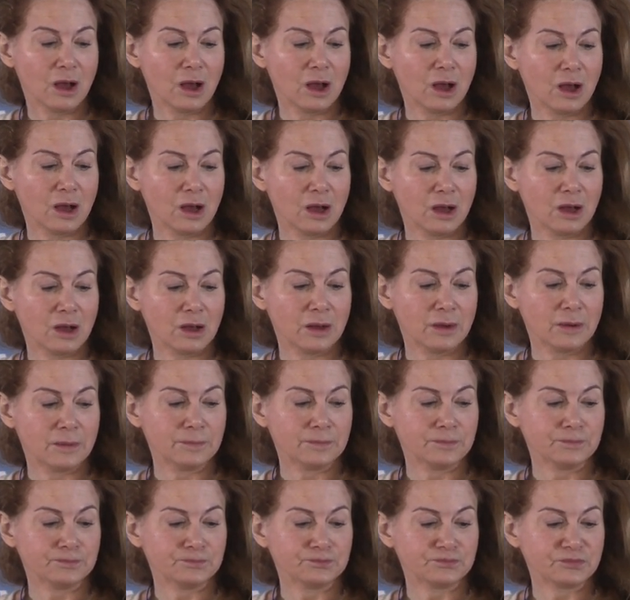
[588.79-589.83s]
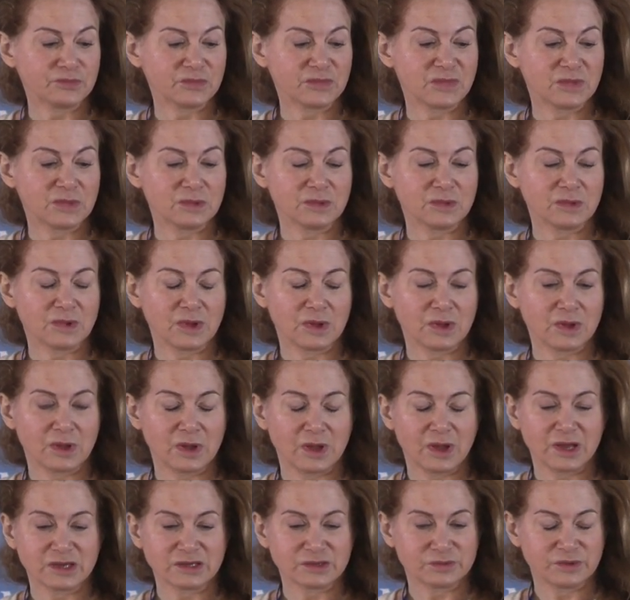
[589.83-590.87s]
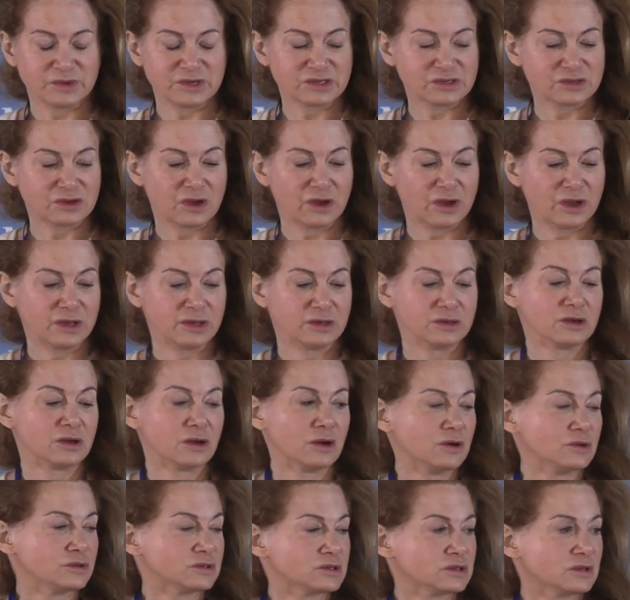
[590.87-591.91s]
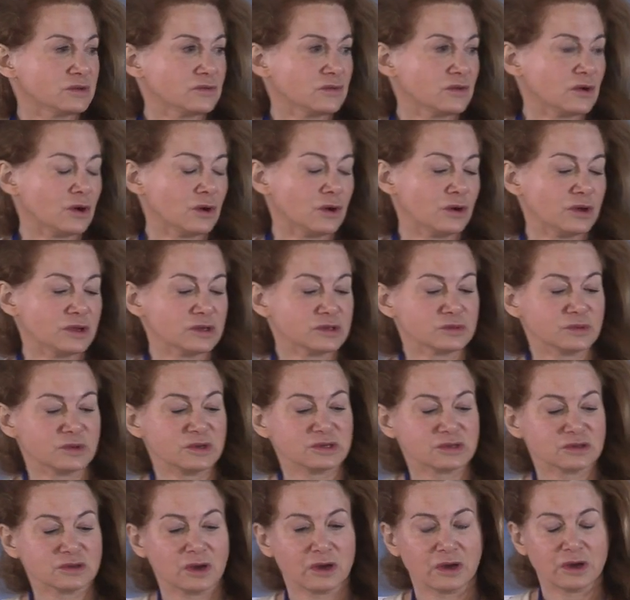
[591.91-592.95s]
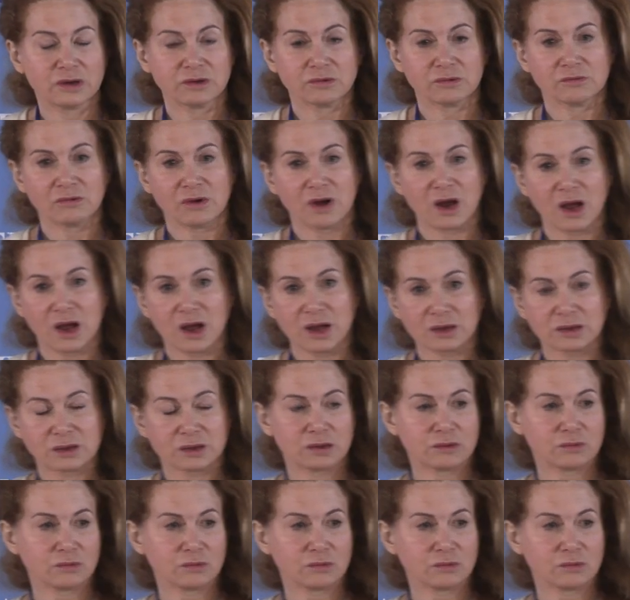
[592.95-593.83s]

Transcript: As we saw in Kosovo, as we saw in Iraq,